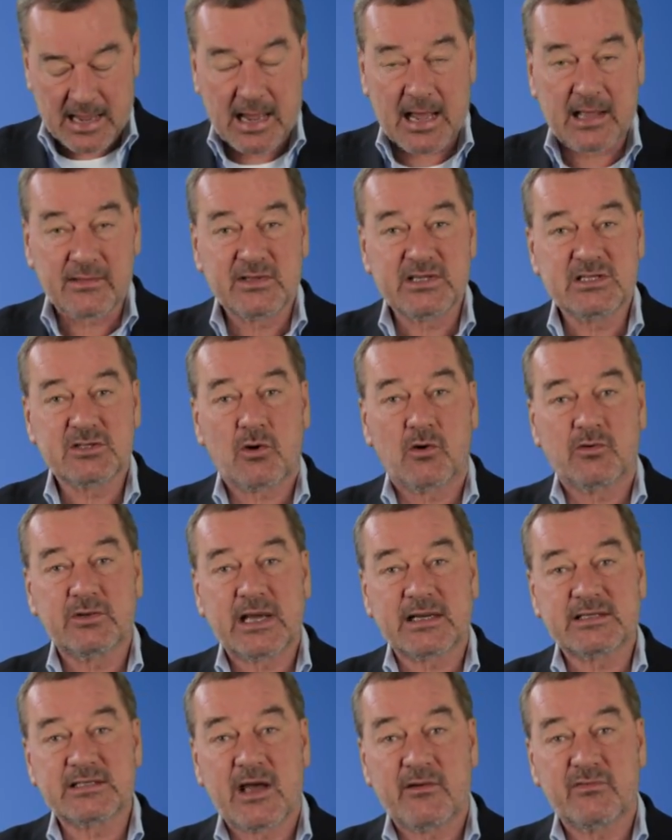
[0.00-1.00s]
And these
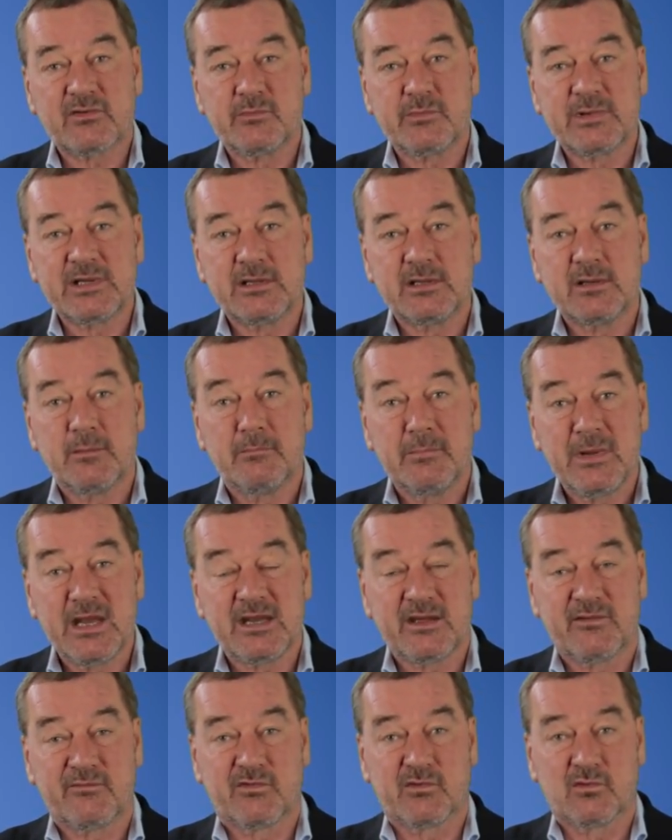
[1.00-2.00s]
contexts have to be
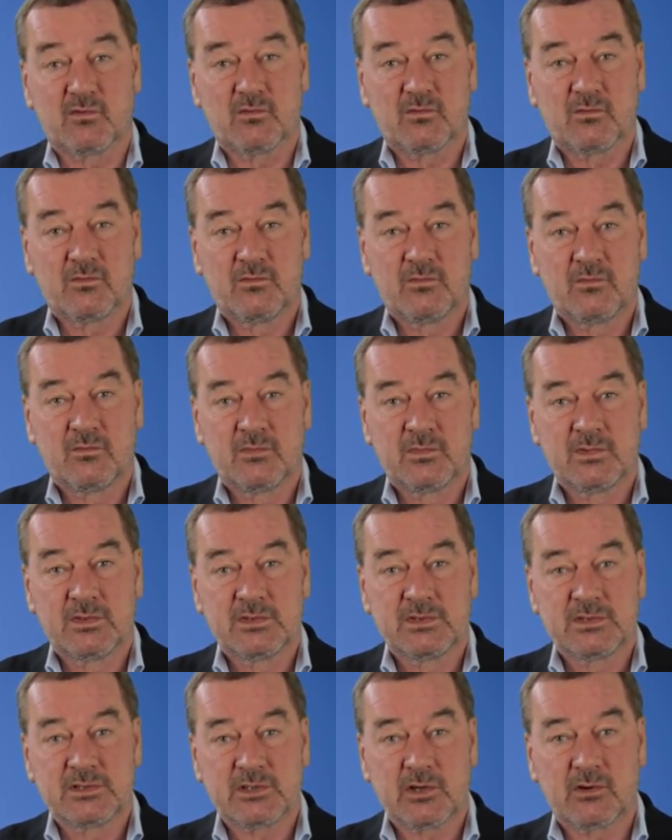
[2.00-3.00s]
meaningful,
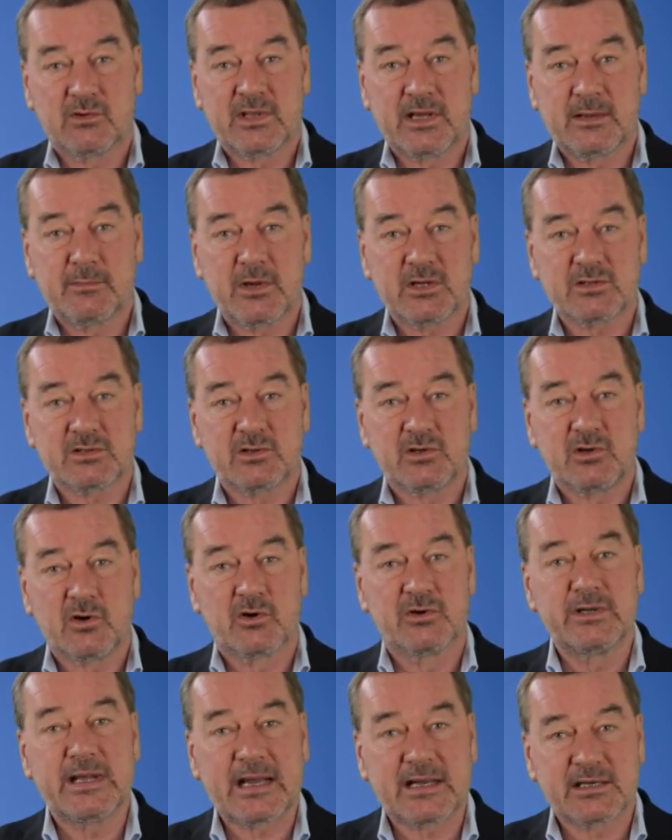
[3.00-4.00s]
so they must
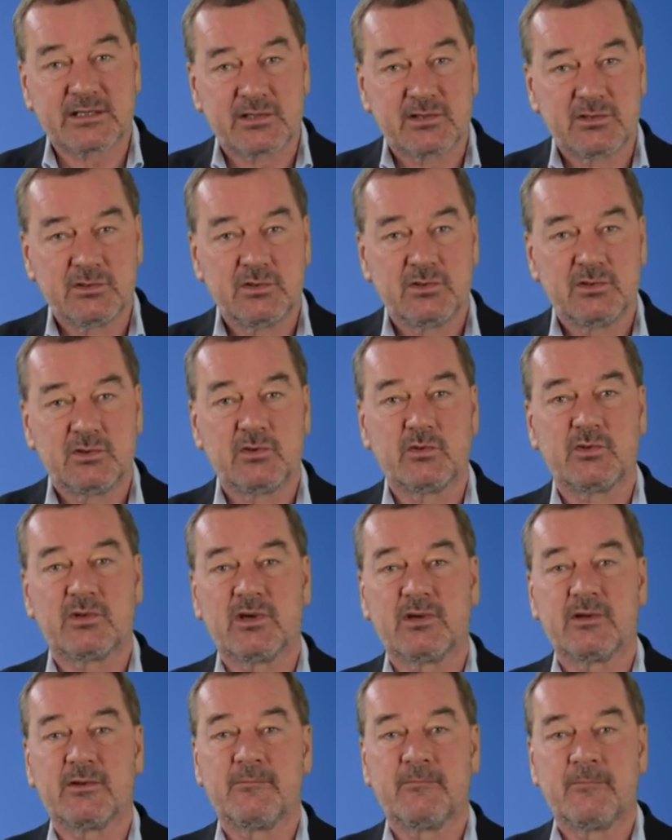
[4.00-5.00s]
connect to
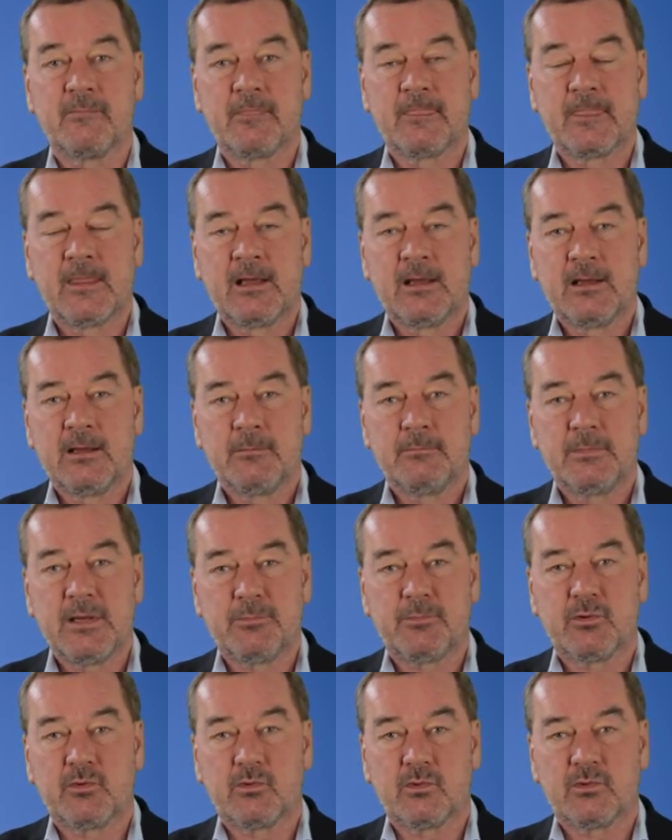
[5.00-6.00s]
the
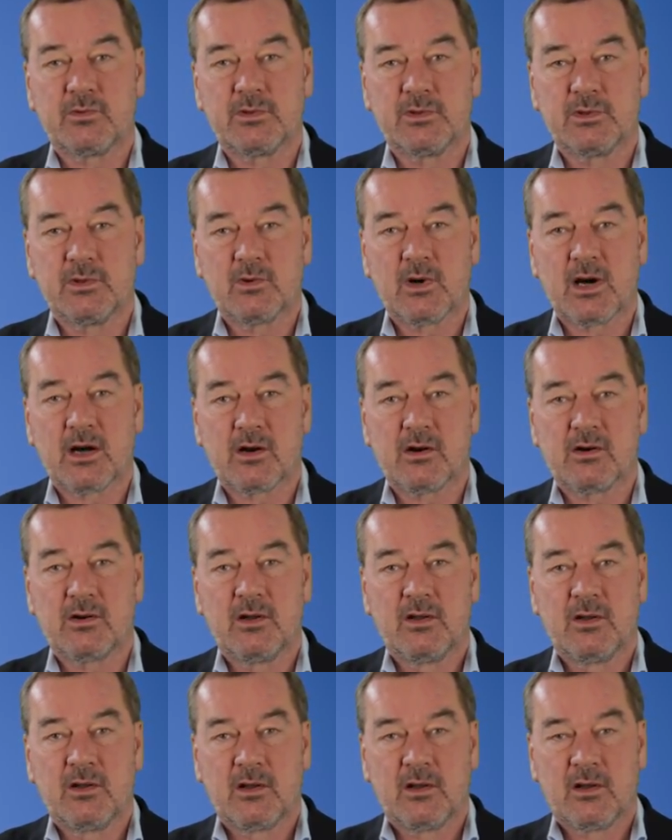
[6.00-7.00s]
people you are
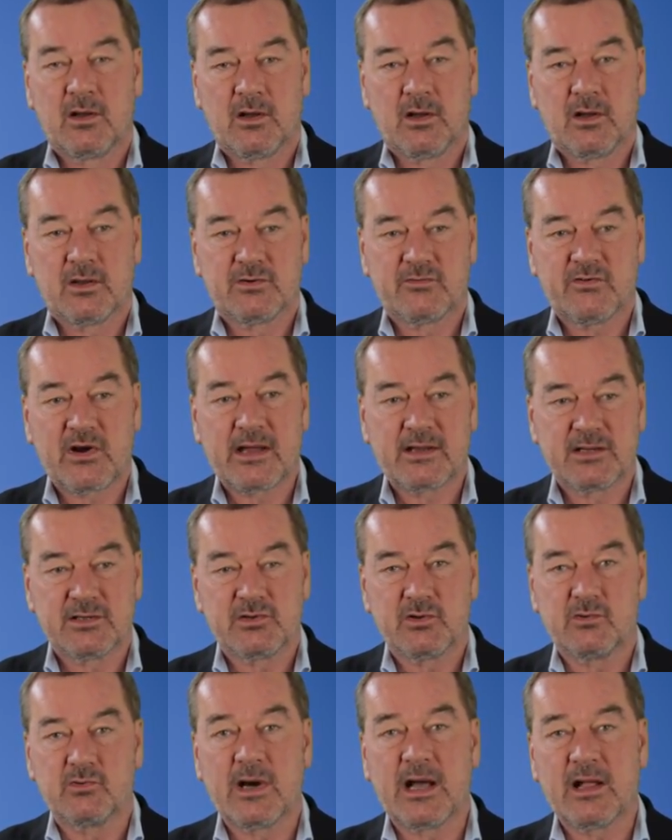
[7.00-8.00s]
trying
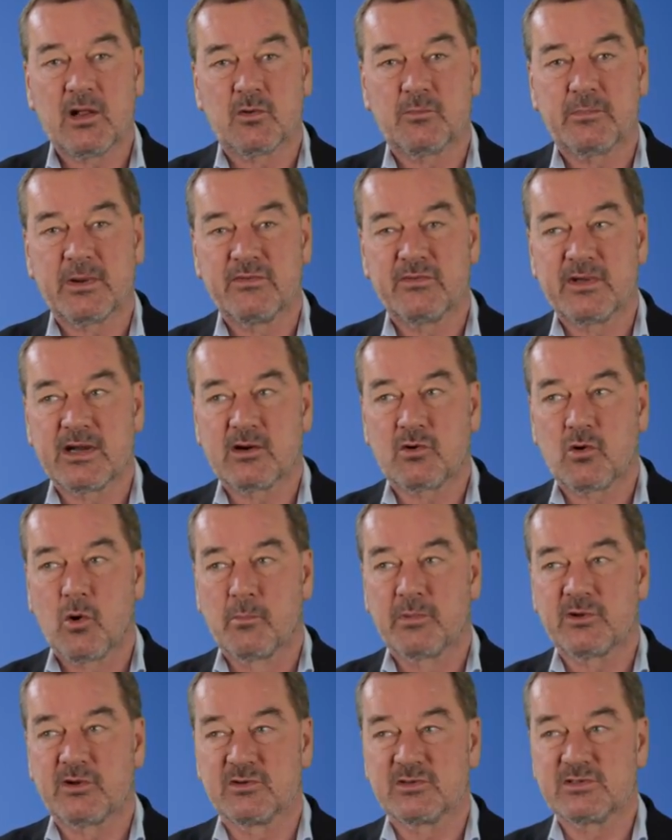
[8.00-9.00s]
to help in their
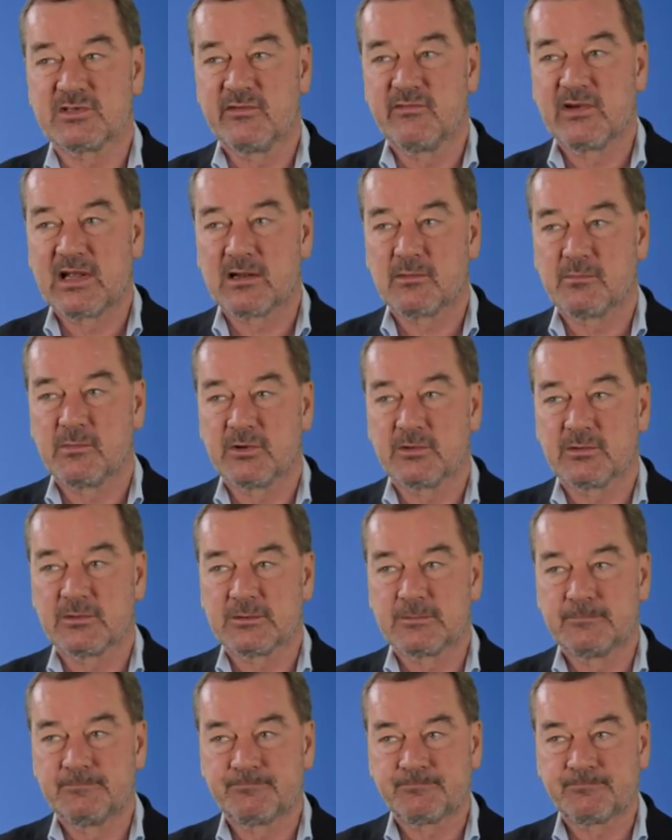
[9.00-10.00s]
competence development.